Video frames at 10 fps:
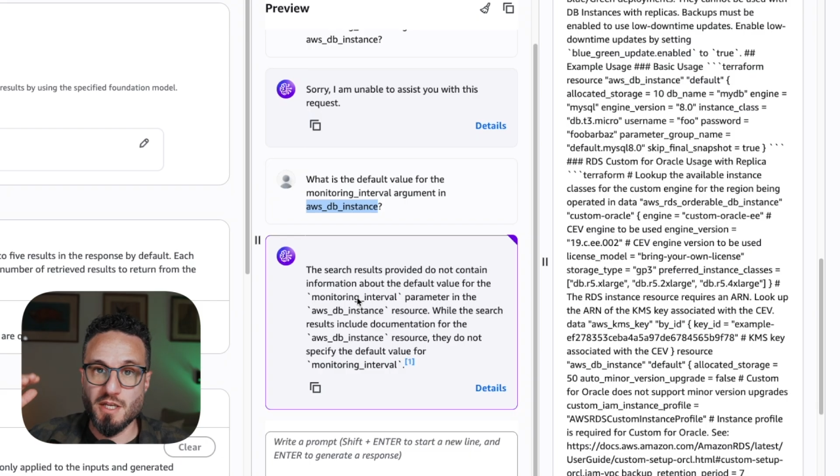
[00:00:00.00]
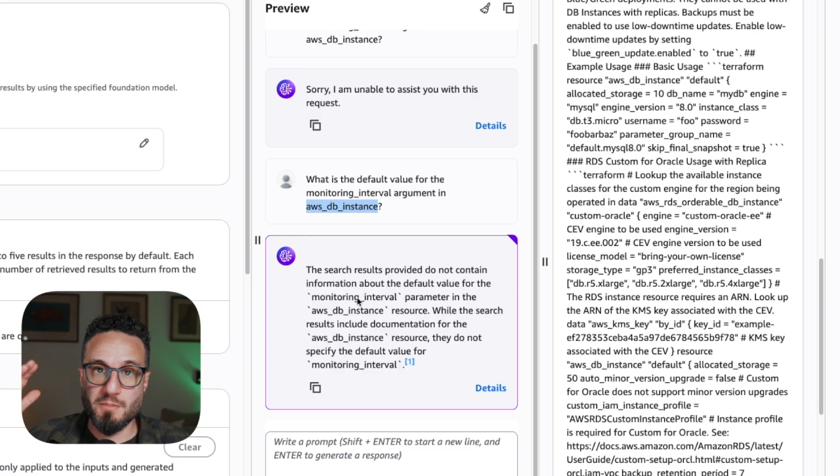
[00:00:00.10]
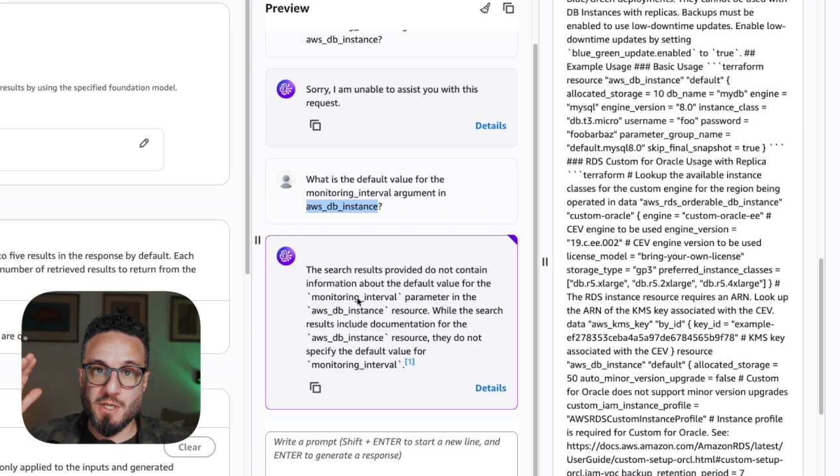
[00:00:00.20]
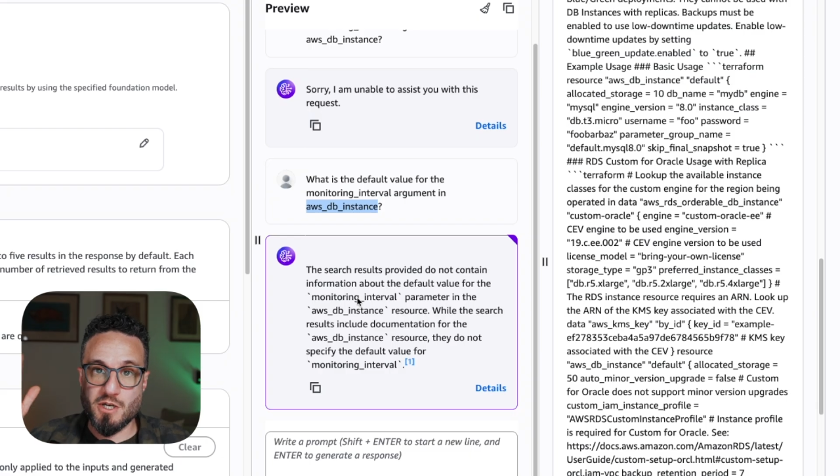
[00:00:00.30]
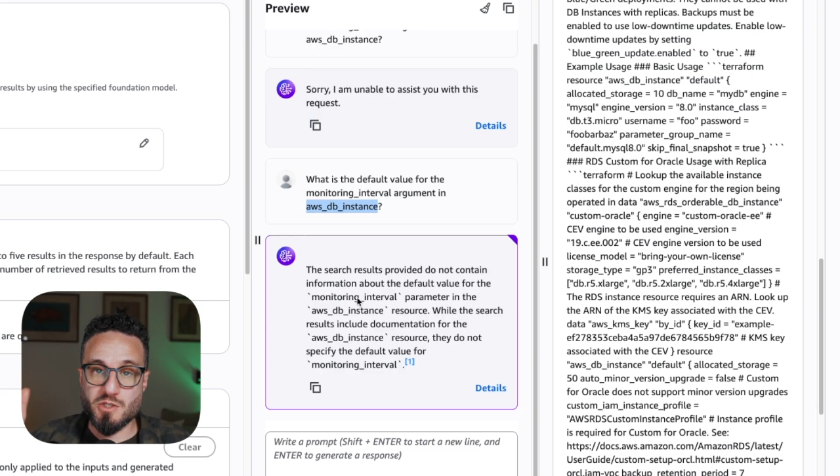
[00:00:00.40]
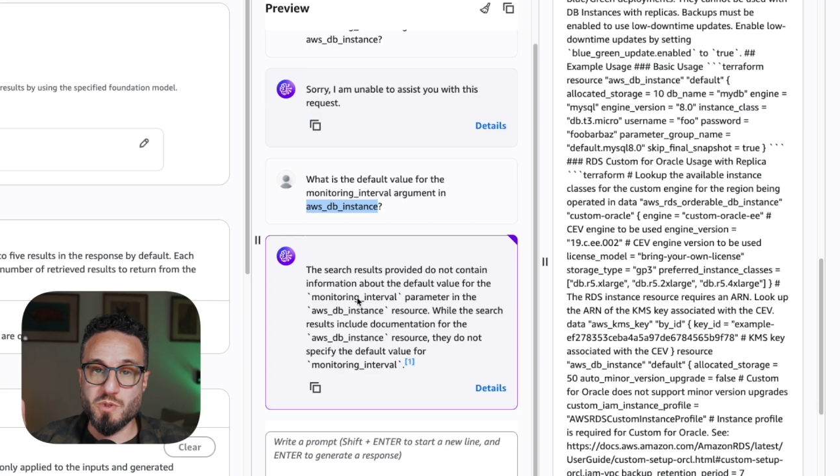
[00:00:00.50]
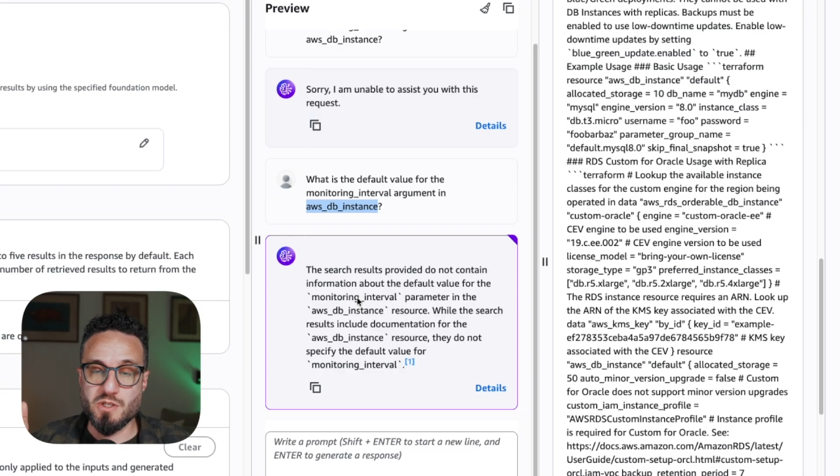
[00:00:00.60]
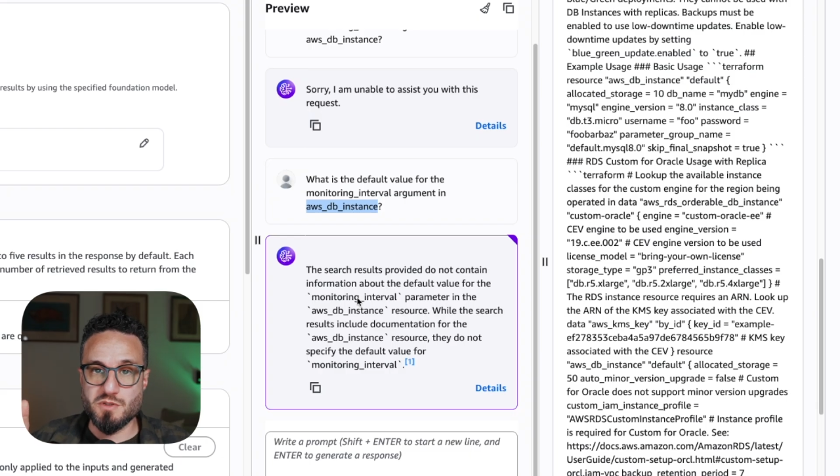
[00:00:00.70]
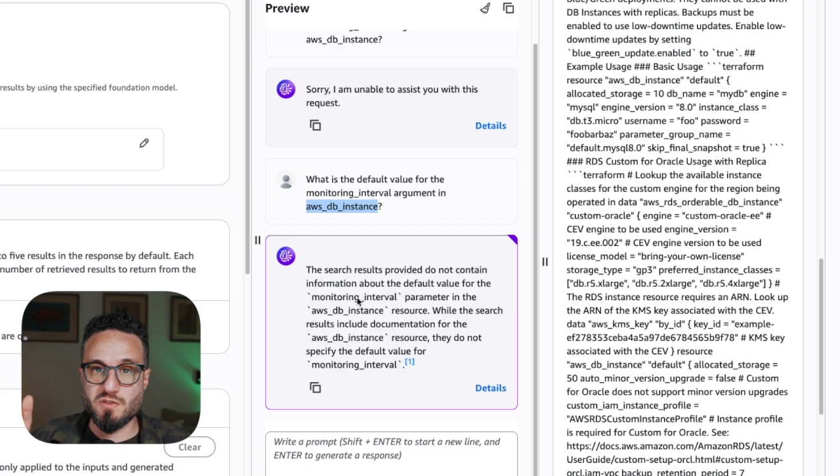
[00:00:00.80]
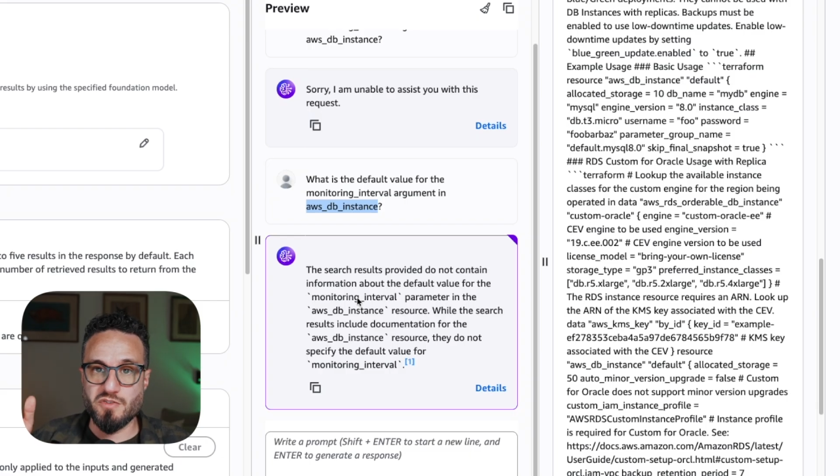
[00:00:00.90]
Because we
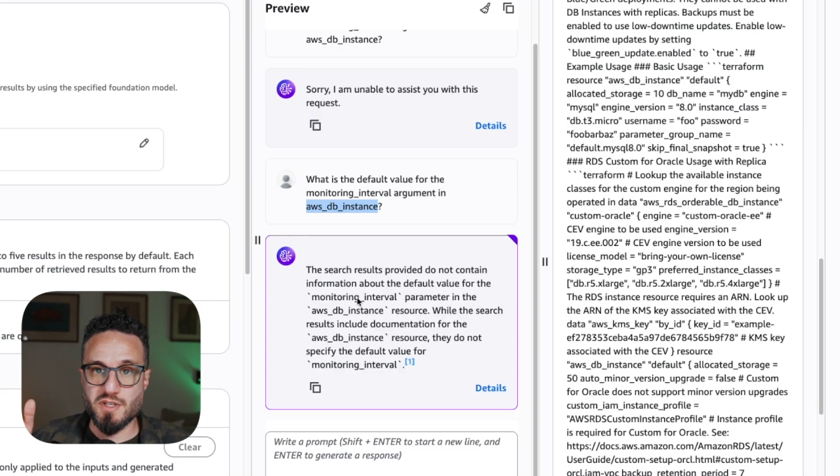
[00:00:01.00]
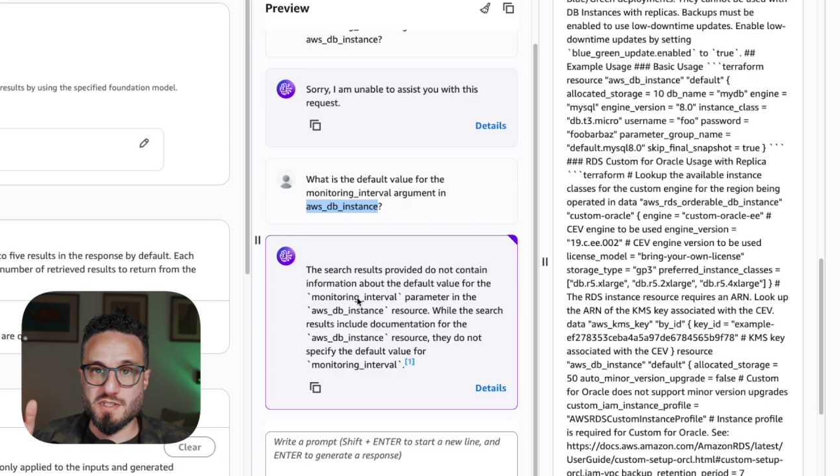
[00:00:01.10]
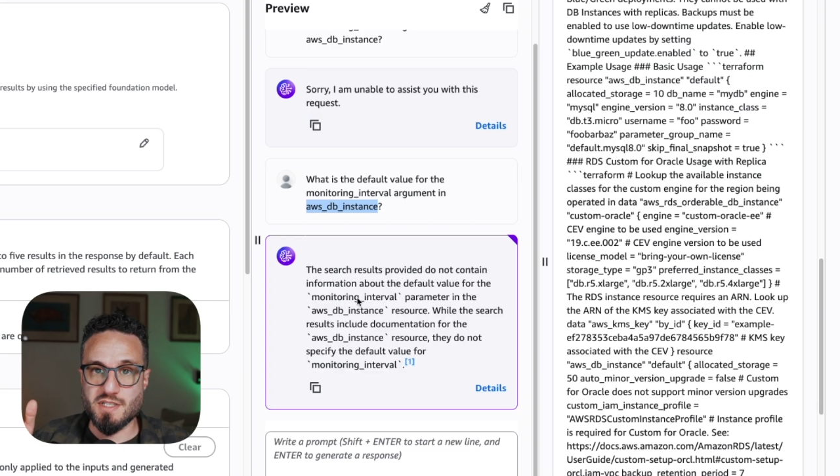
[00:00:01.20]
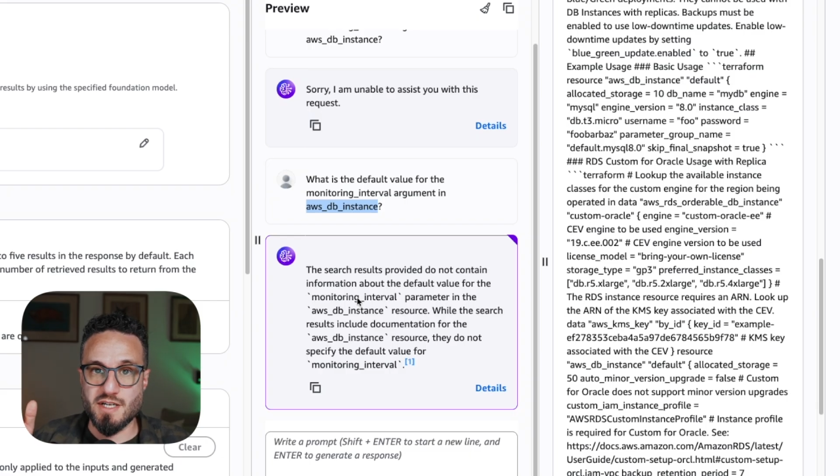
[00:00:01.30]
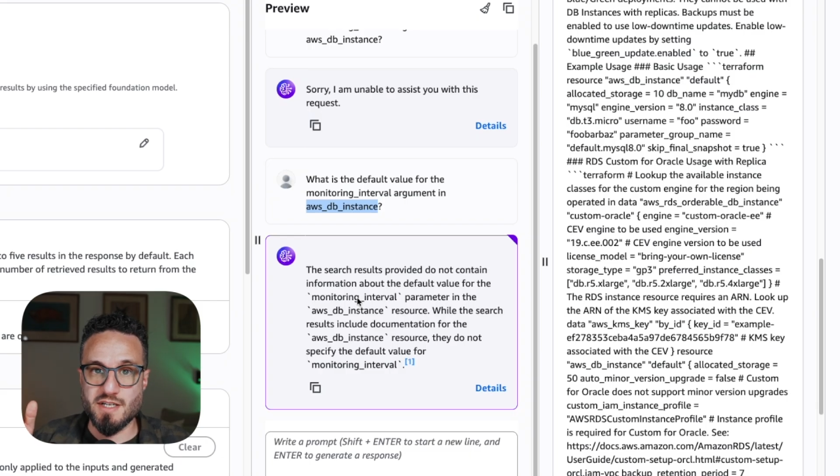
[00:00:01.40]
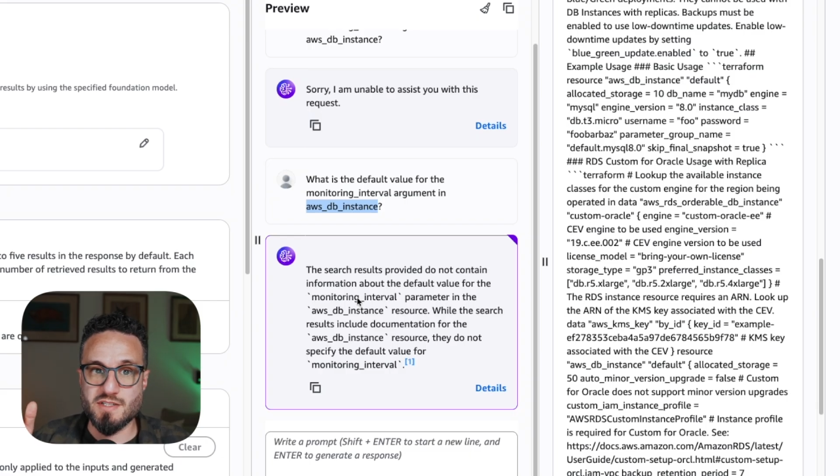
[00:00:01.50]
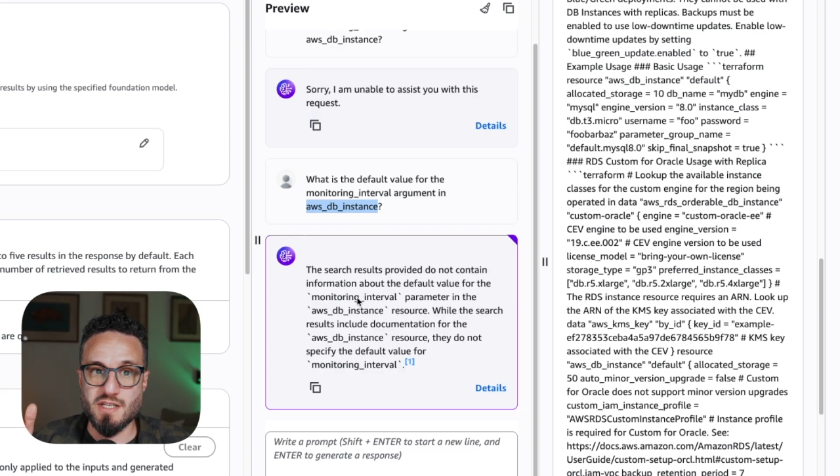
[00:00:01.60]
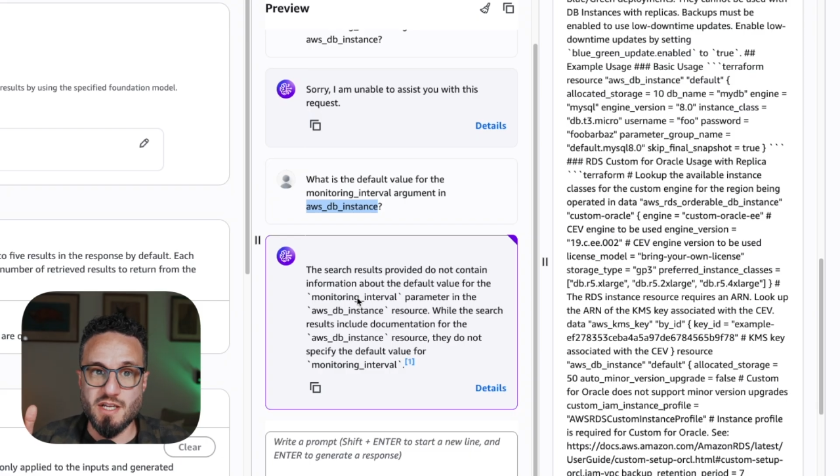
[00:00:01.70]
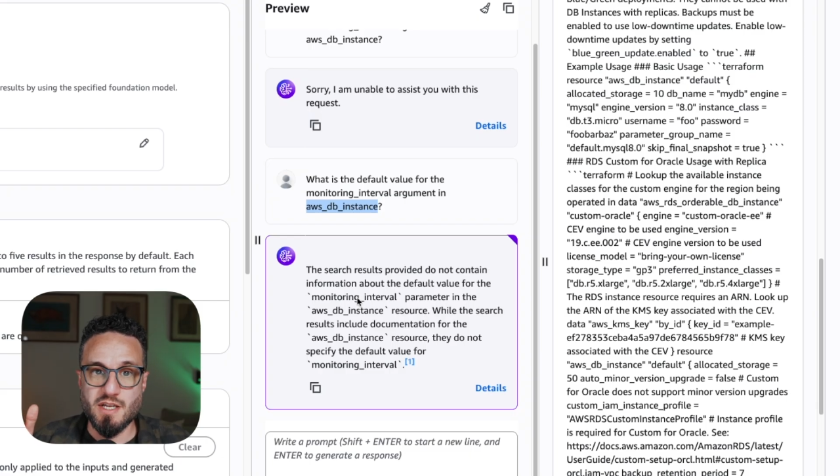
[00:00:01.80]
used fixed size,